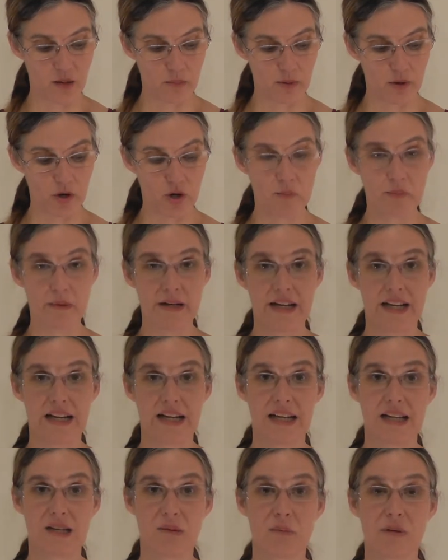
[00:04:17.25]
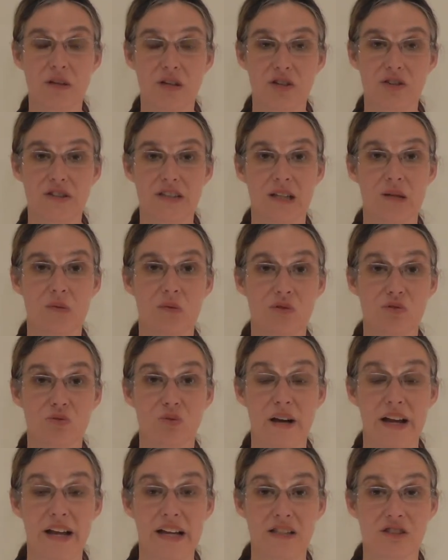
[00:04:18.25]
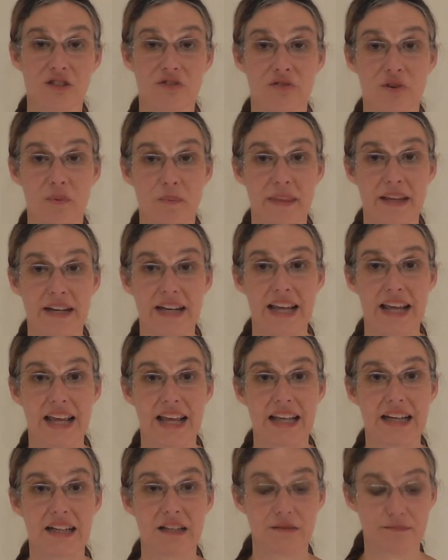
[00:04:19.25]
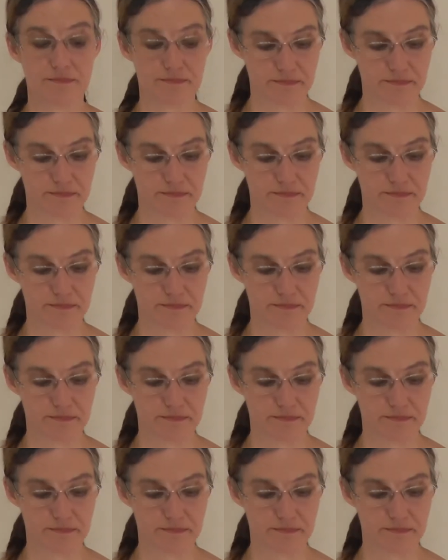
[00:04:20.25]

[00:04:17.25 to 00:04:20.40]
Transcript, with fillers: permanently because he was raised from the dead.